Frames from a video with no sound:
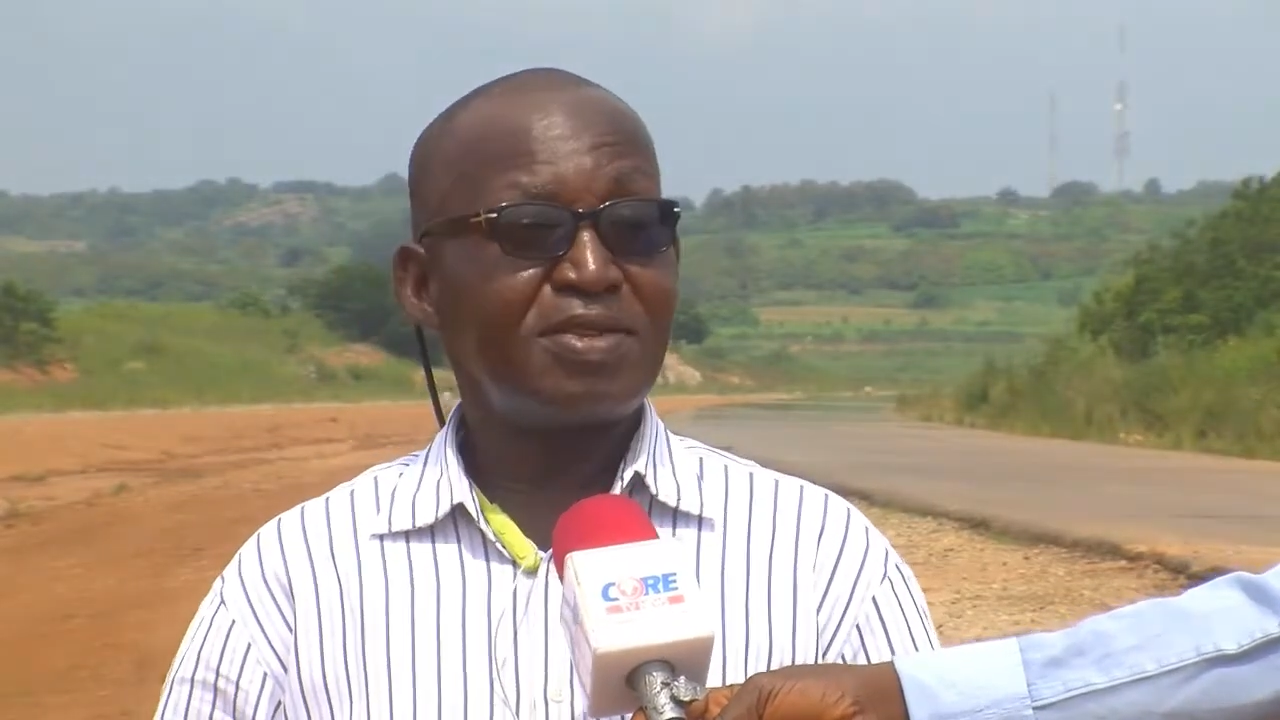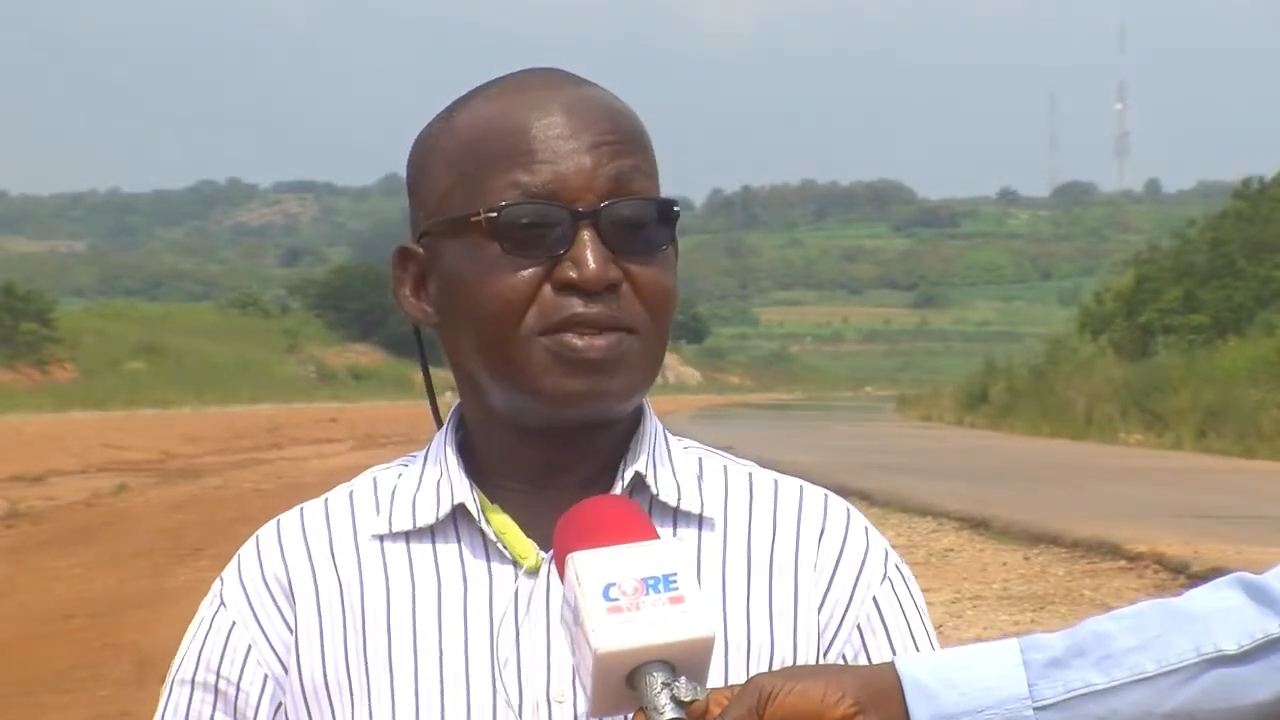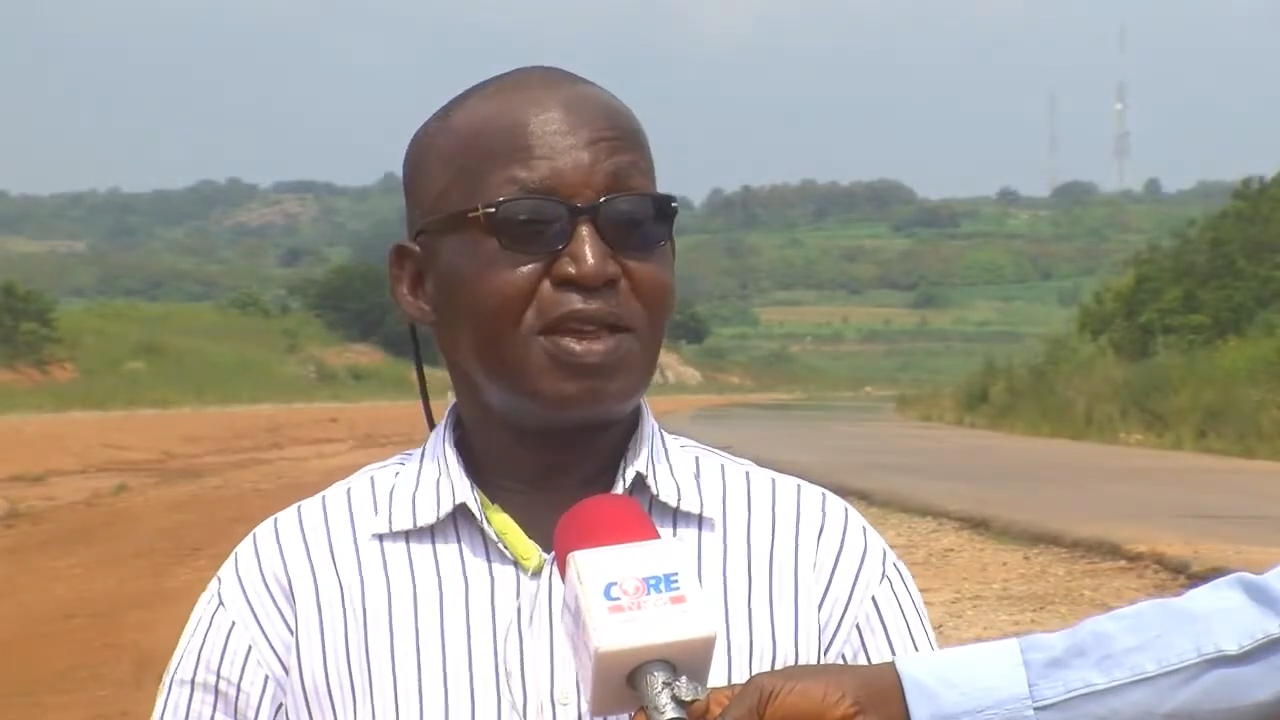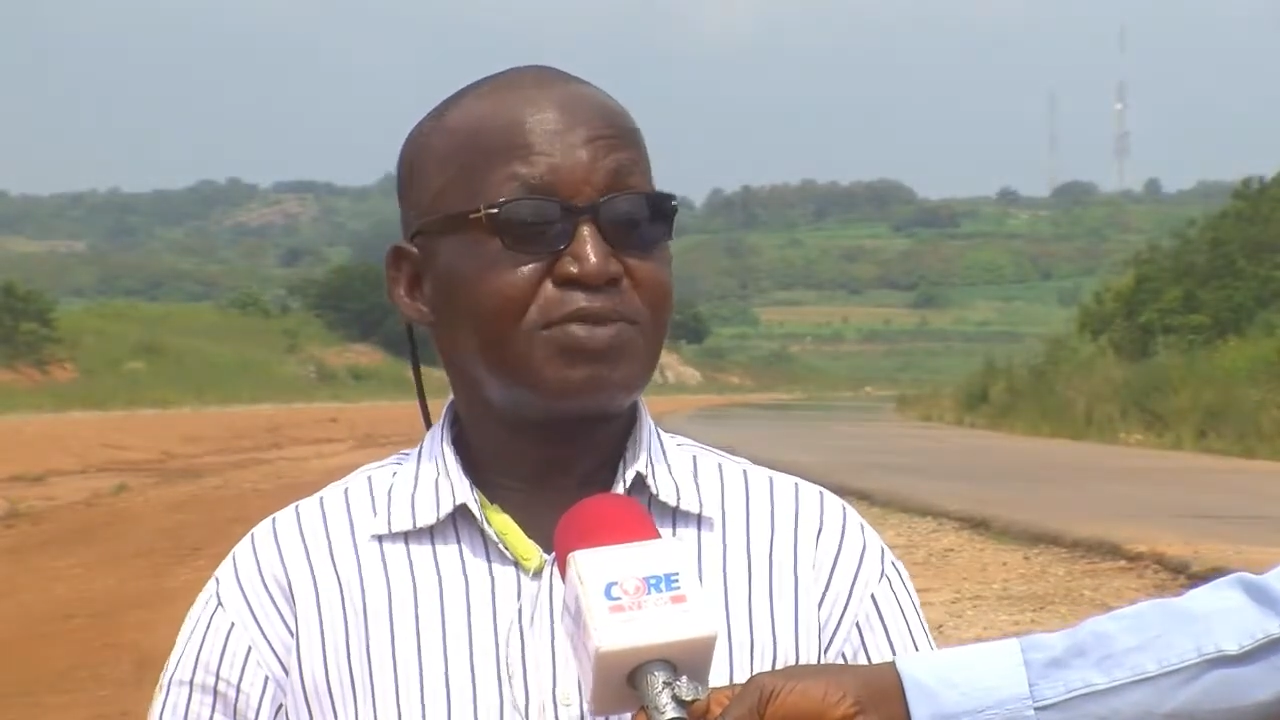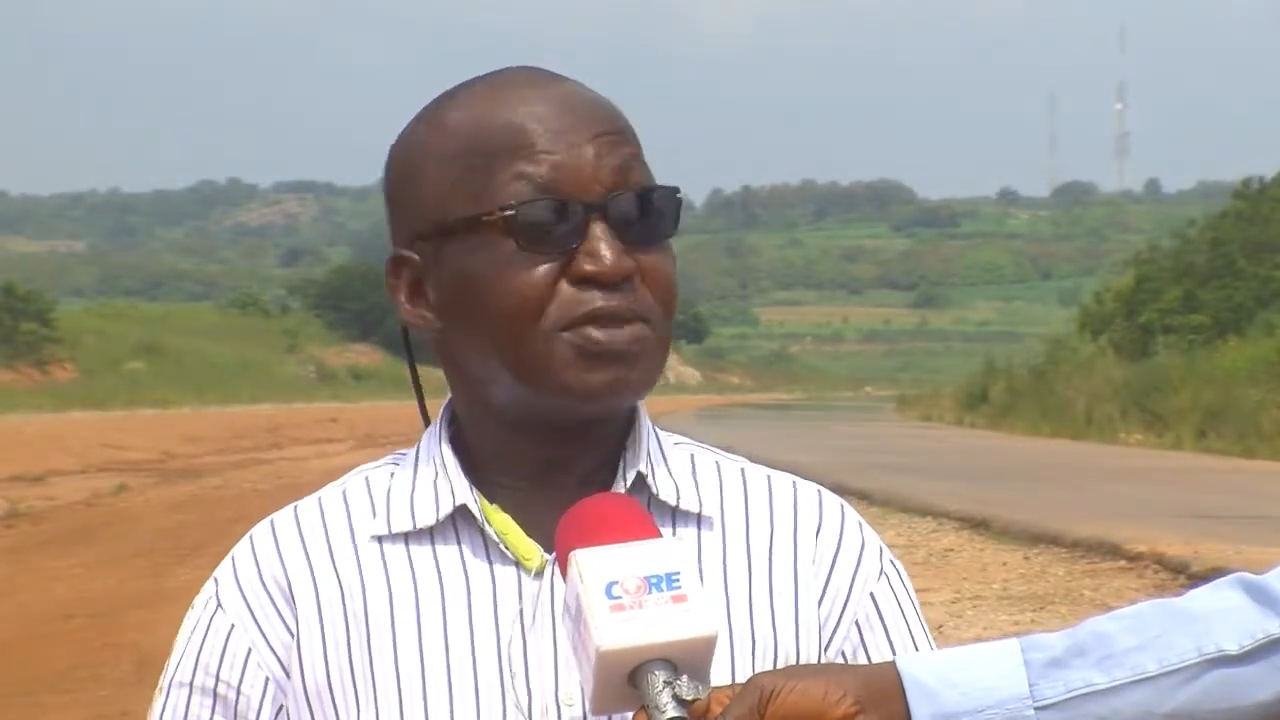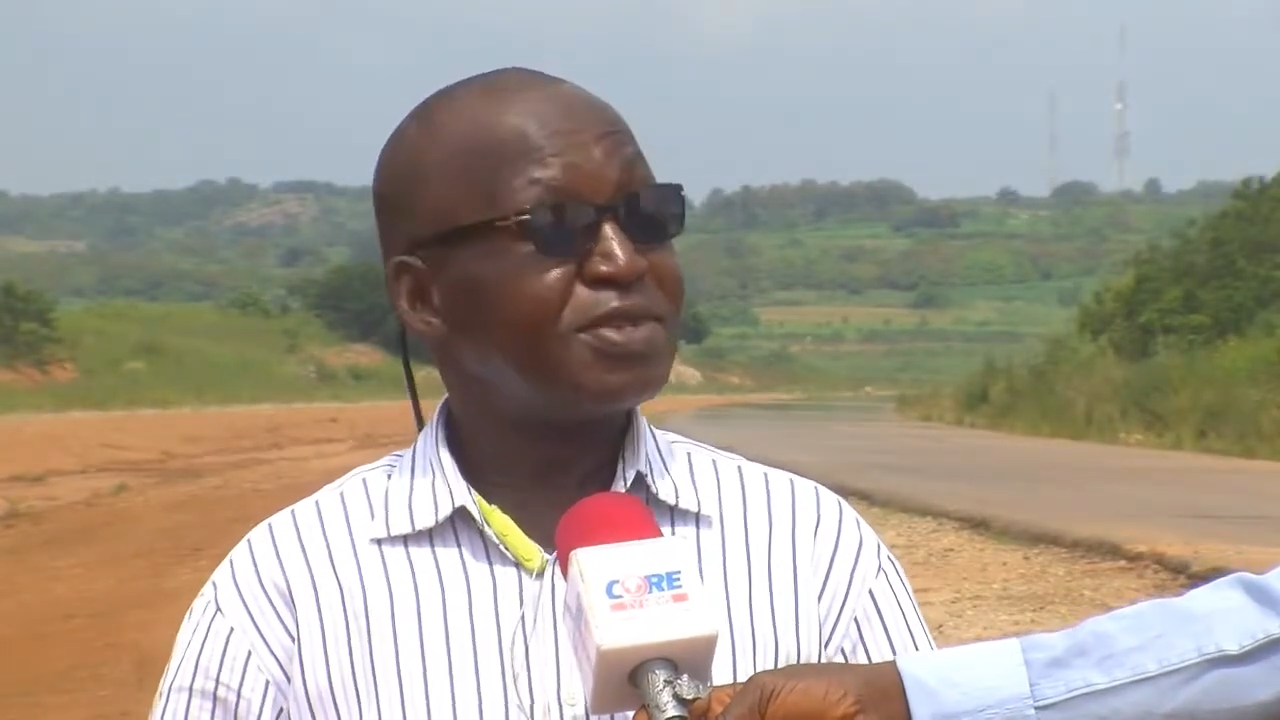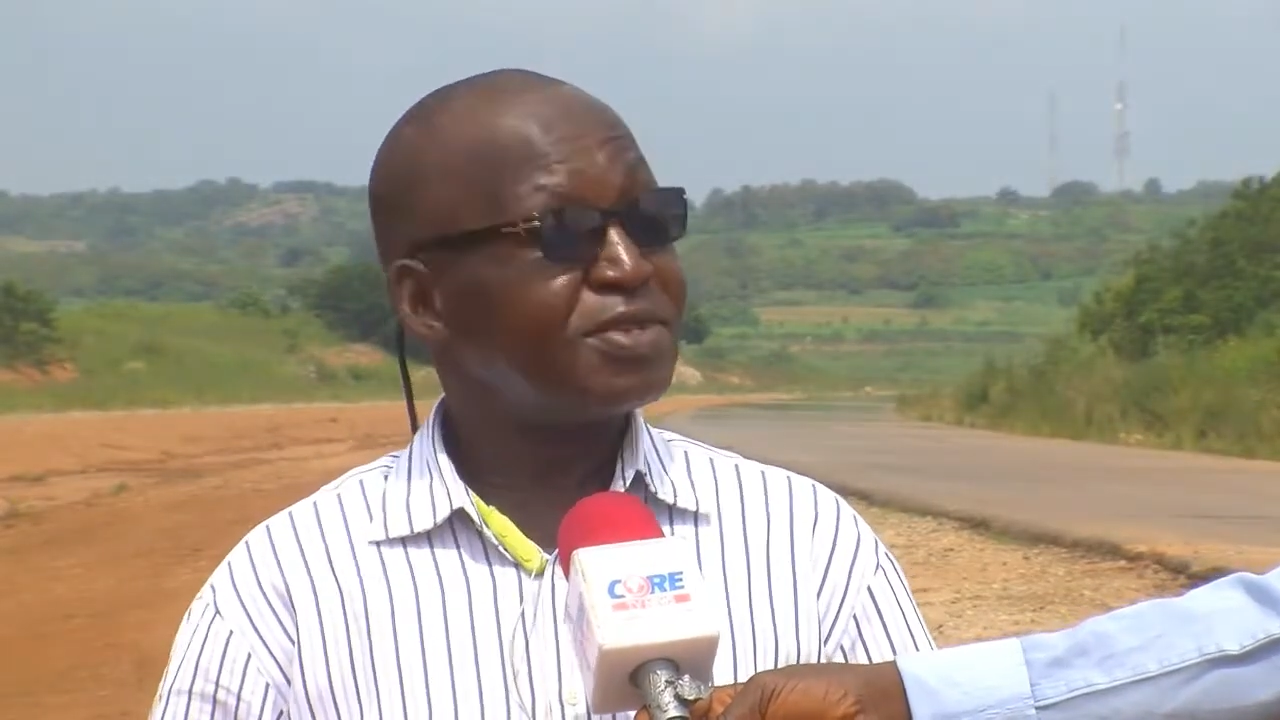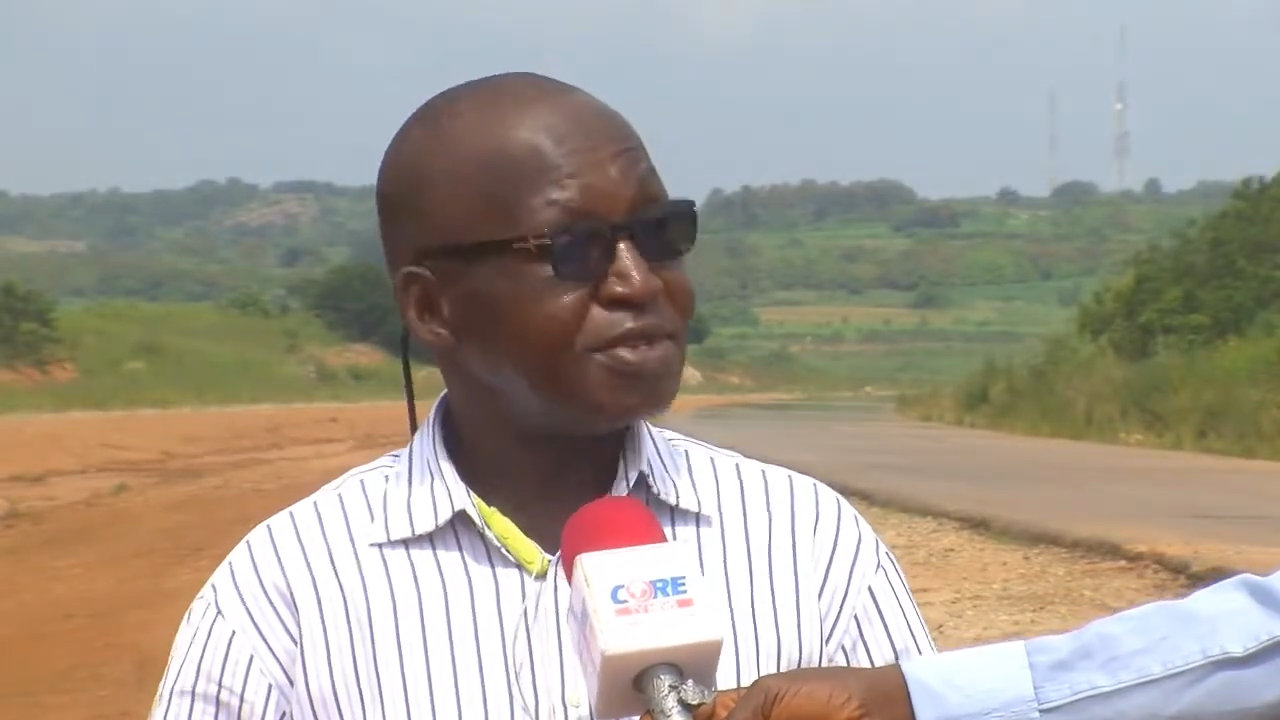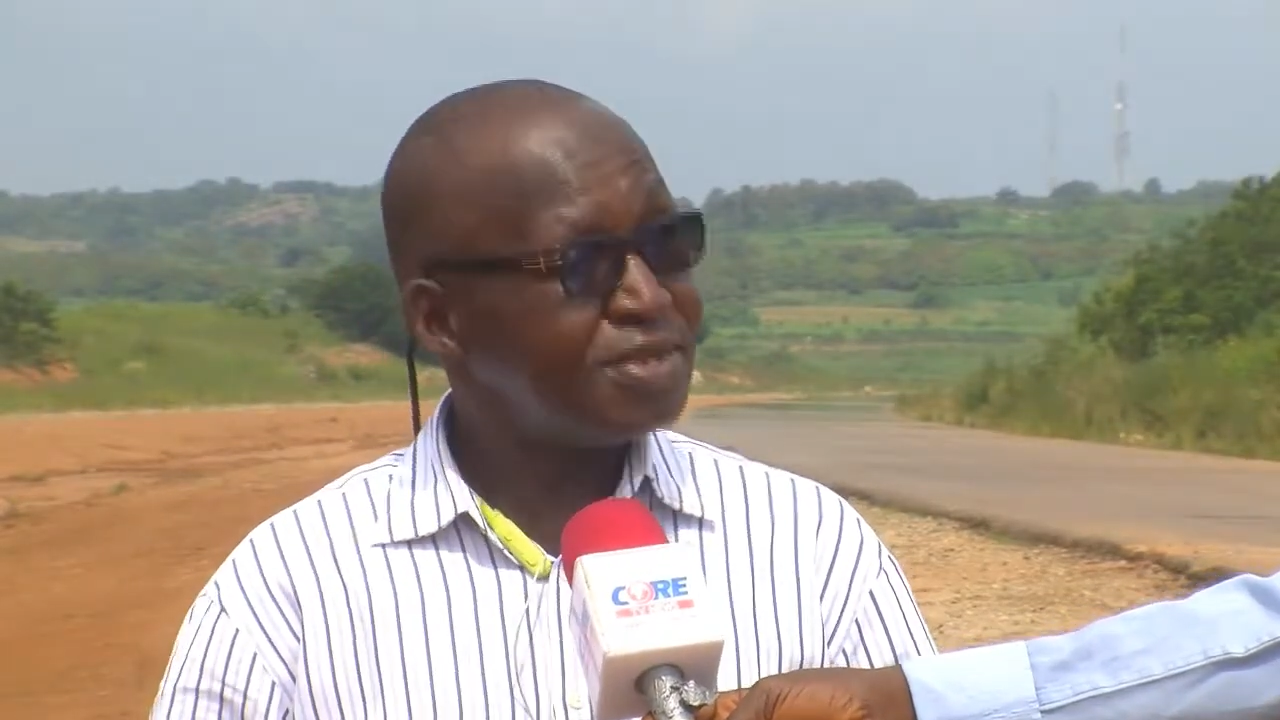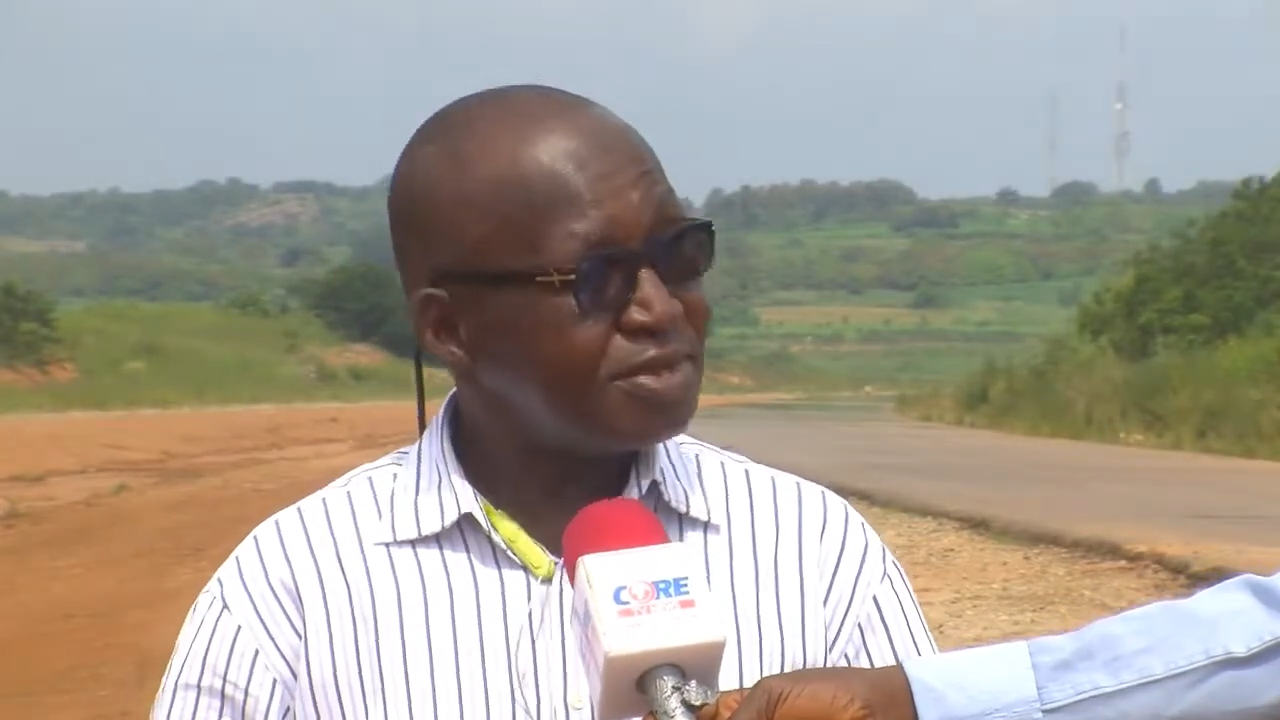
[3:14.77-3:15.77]
in the year
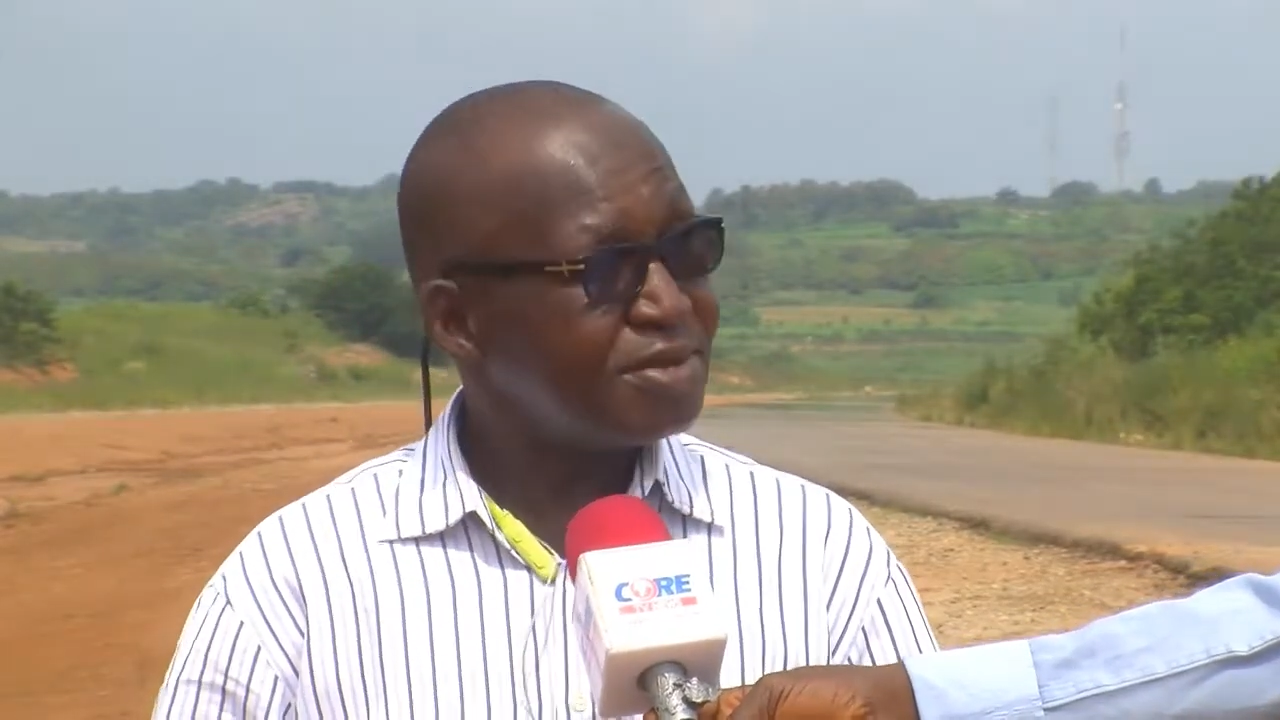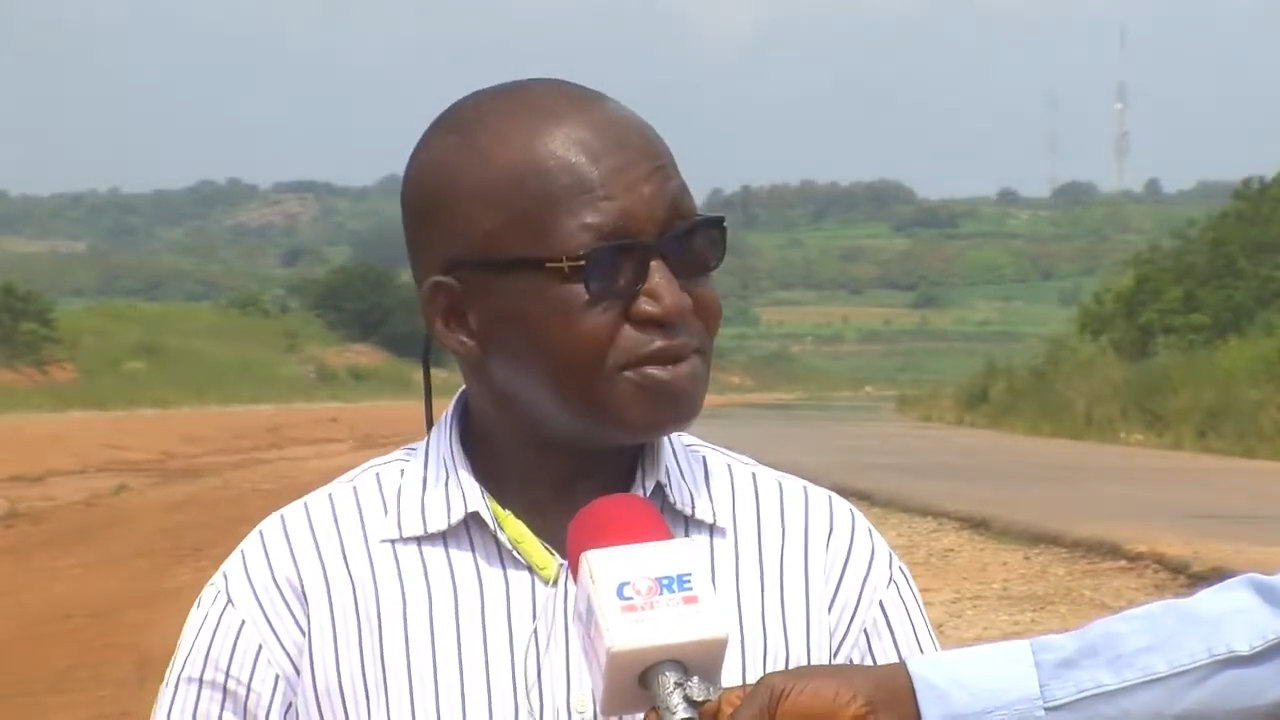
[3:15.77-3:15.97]
2013.